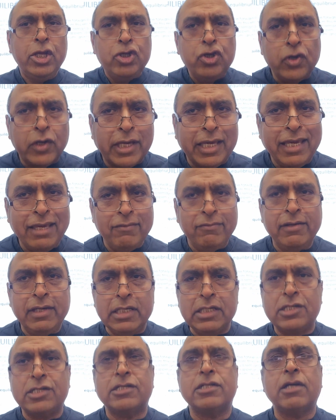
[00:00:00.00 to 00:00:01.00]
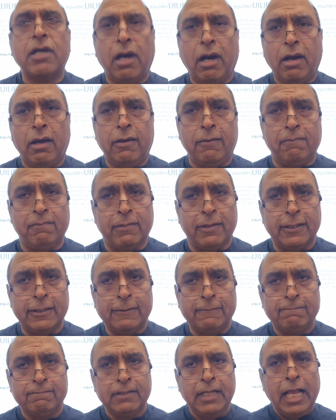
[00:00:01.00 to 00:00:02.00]
you give it time.
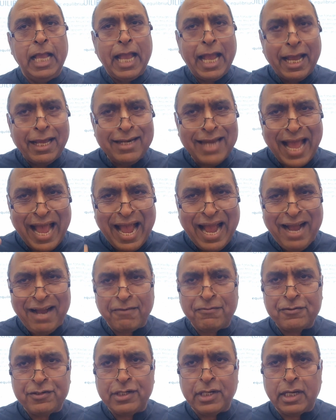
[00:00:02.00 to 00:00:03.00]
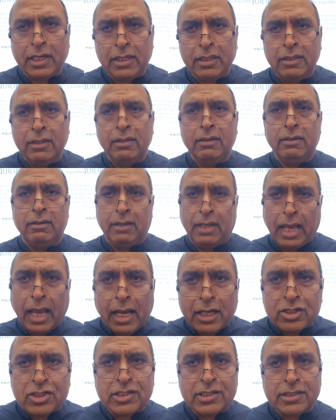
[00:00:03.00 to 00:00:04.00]
And after
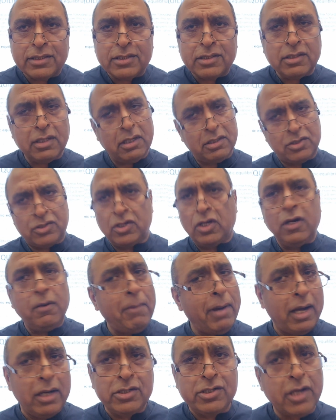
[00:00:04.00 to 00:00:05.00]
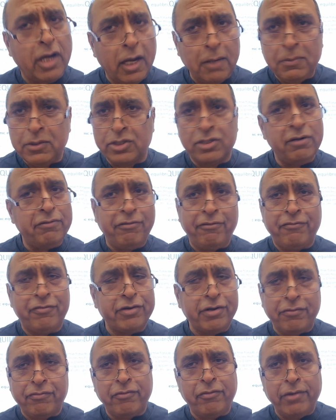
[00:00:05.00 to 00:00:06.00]
a certain amount of time, it's different for
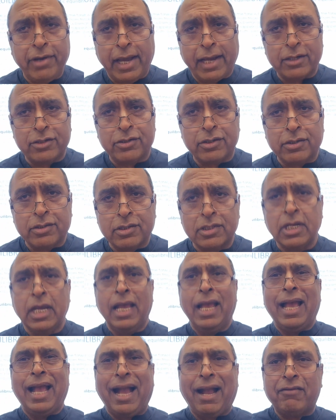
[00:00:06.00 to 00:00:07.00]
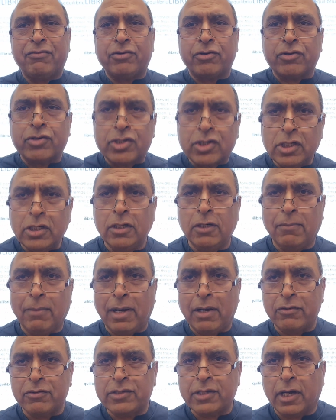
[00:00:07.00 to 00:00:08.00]
different reactions, after a certain
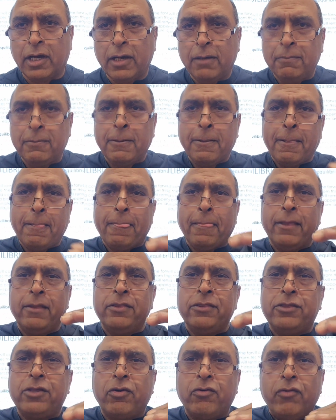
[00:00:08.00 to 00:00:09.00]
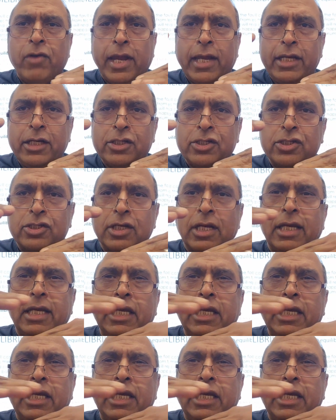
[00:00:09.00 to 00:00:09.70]
amount of time, the rates